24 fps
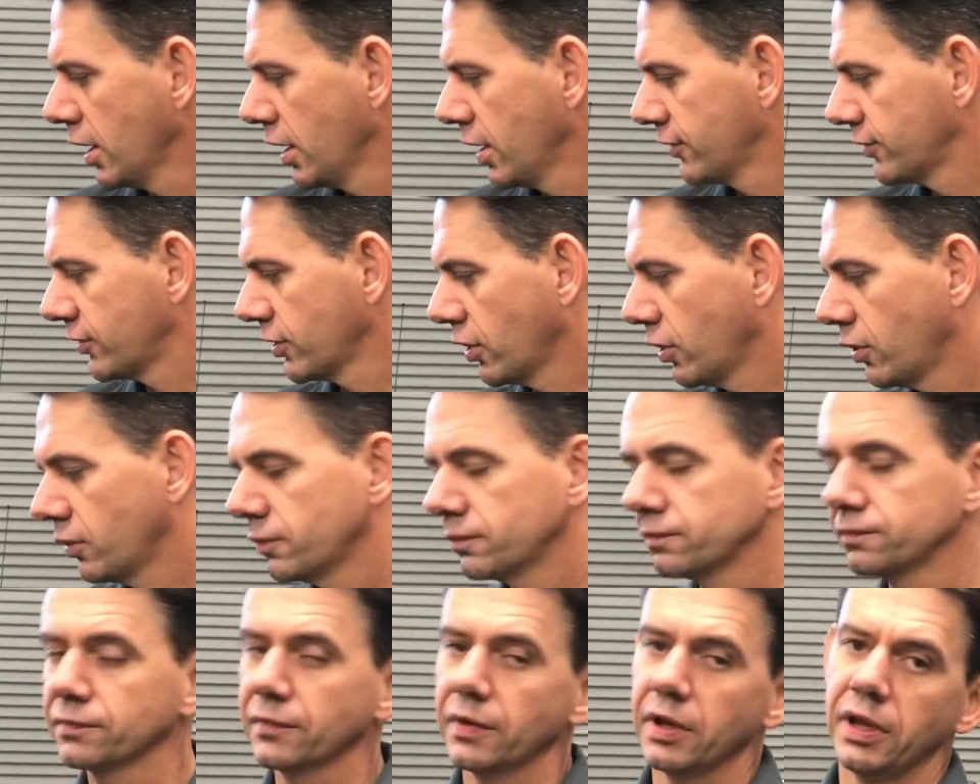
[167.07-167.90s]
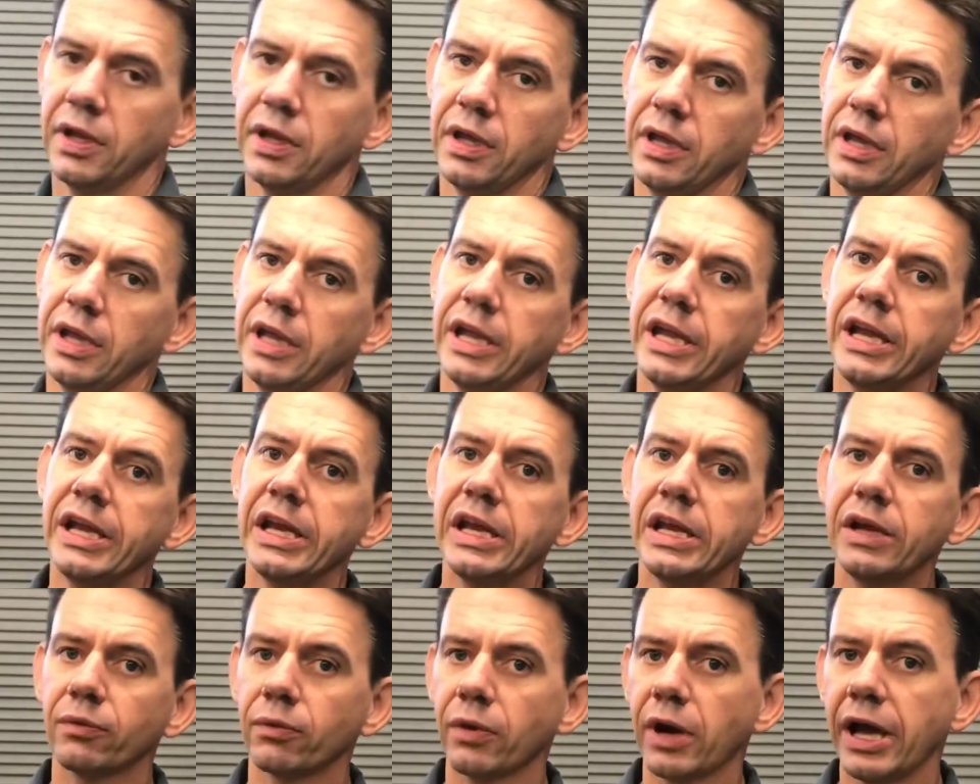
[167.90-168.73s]
So
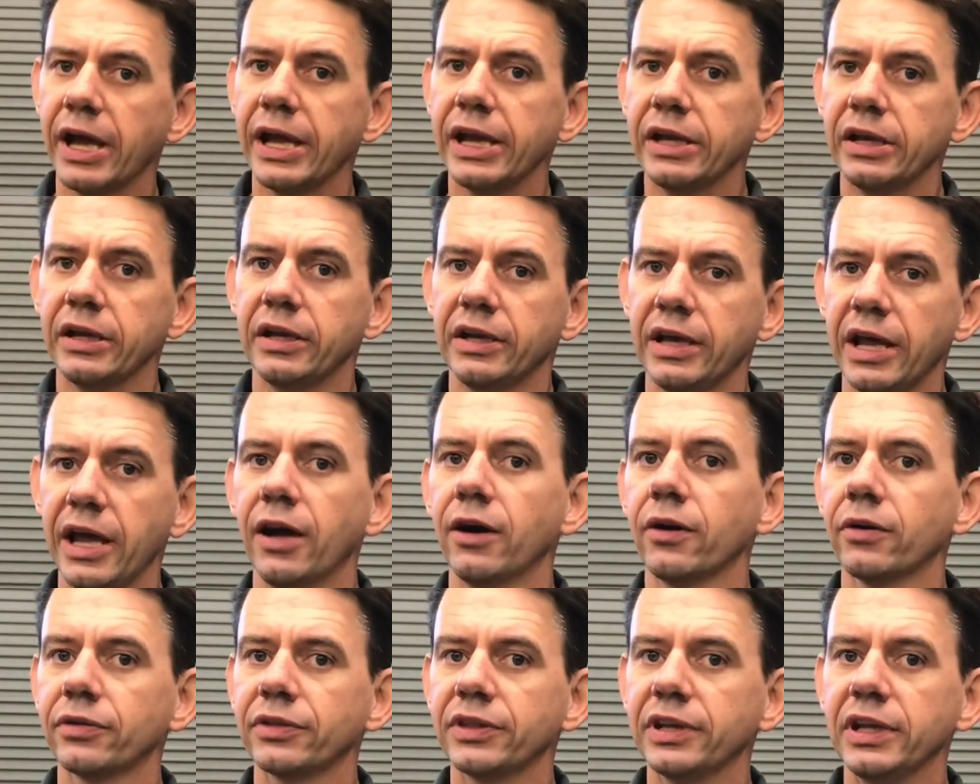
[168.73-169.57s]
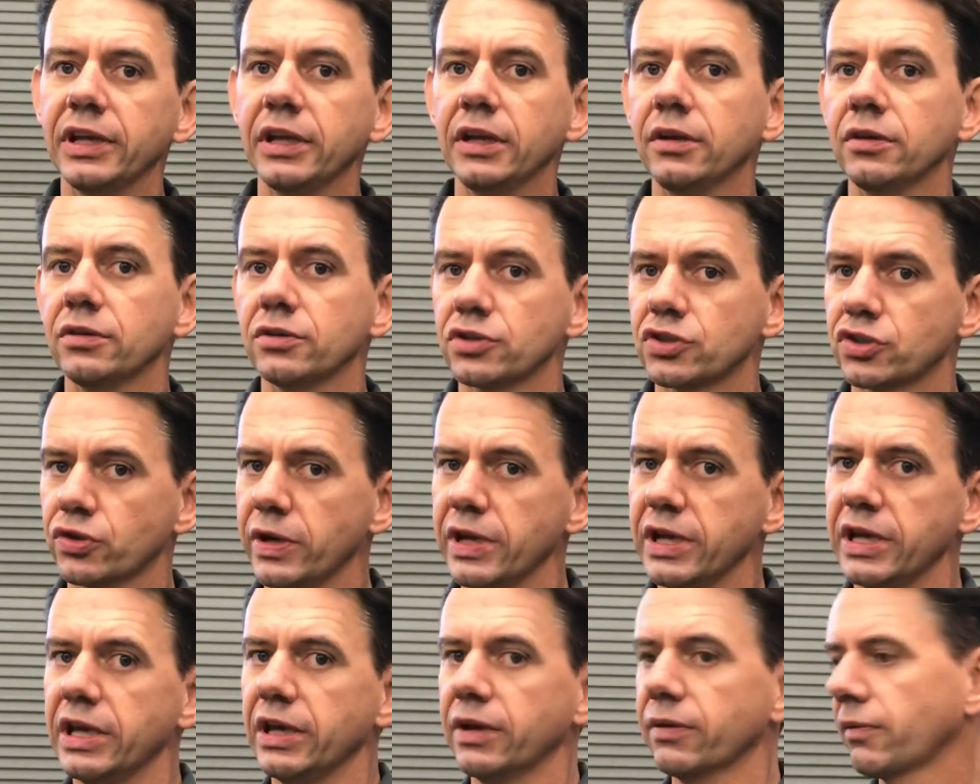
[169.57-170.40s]
eating right and healthy,
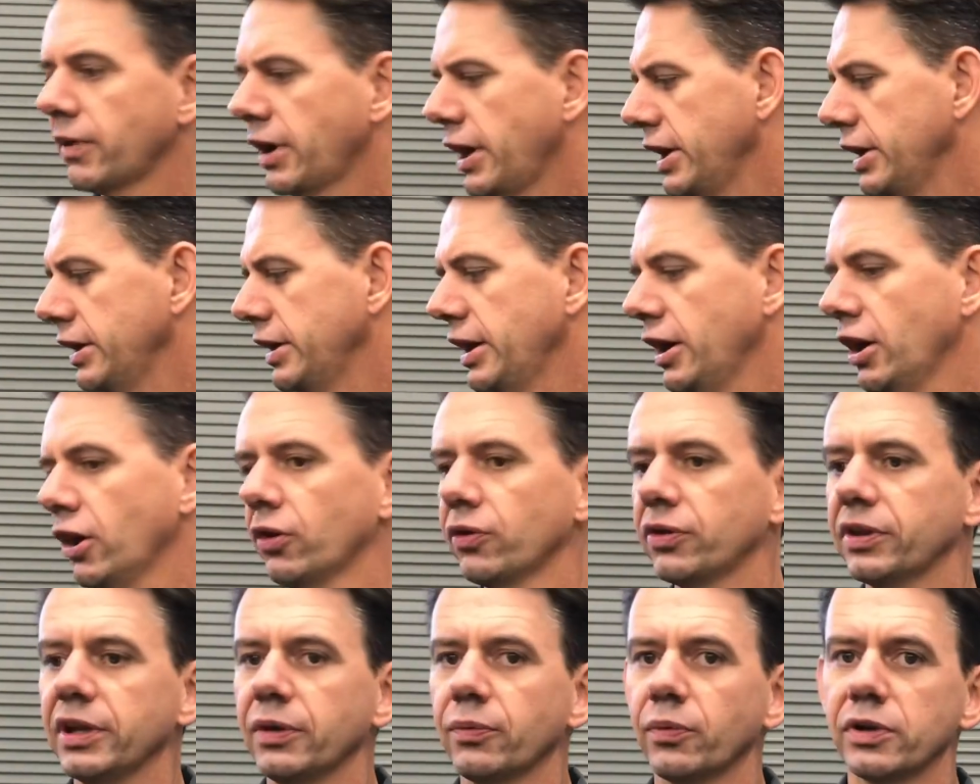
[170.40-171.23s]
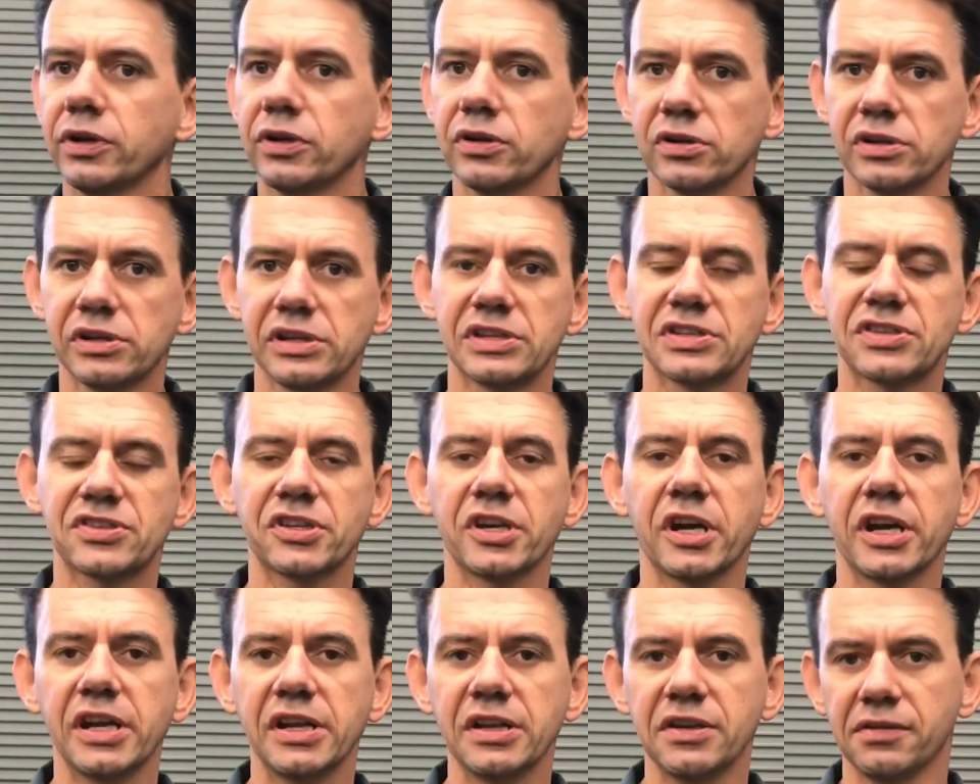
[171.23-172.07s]
drinking right and healthy when you're in the
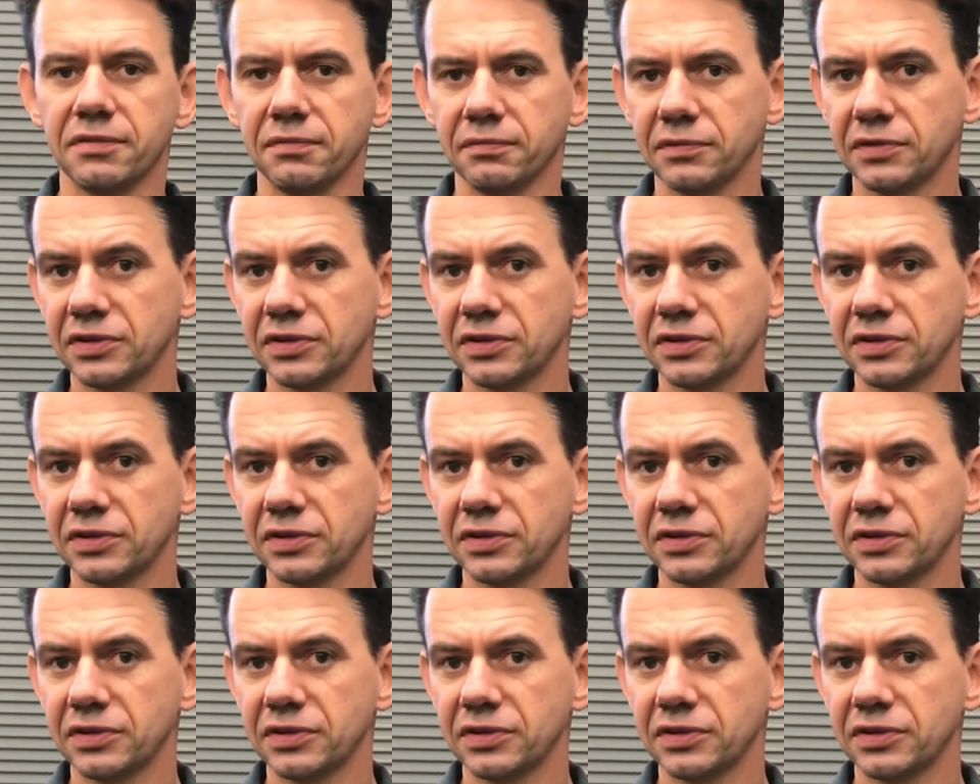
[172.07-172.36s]
study